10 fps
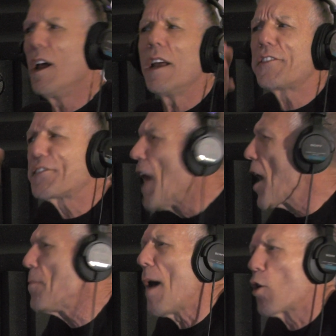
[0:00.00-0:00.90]
It's not
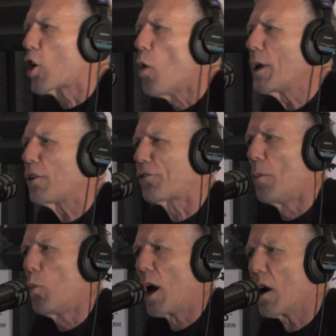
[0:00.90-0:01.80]
about going
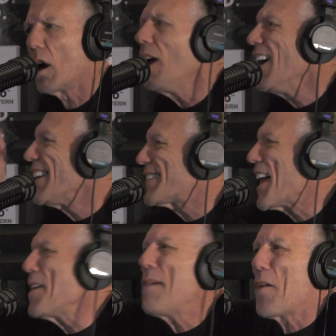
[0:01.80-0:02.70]
somewhere. It's
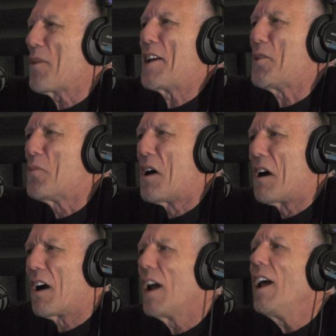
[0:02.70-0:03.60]
not about where you
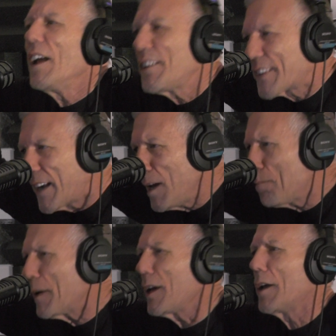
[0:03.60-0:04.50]
are. It's
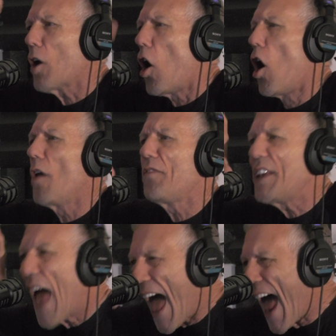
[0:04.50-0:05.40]
keeping it on
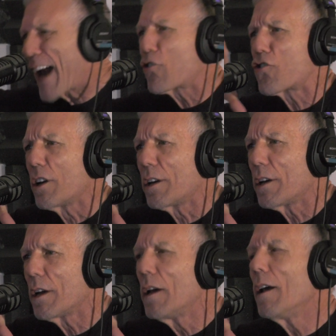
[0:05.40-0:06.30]
the
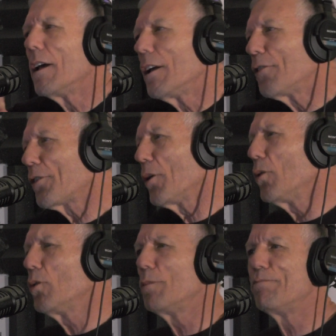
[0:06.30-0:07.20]
action.
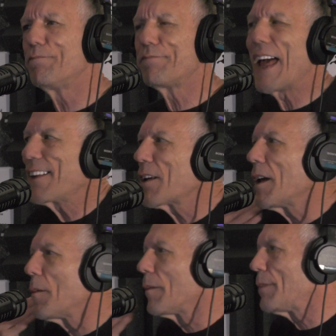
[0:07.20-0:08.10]
So that's
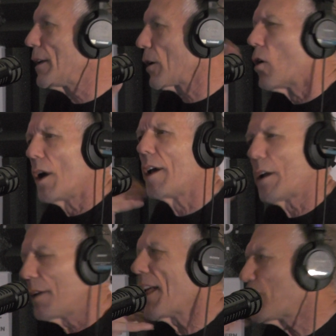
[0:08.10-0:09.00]
go ahead.
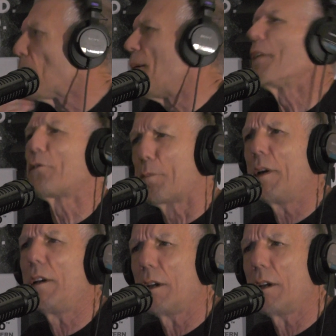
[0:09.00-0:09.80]
That's what bothers me.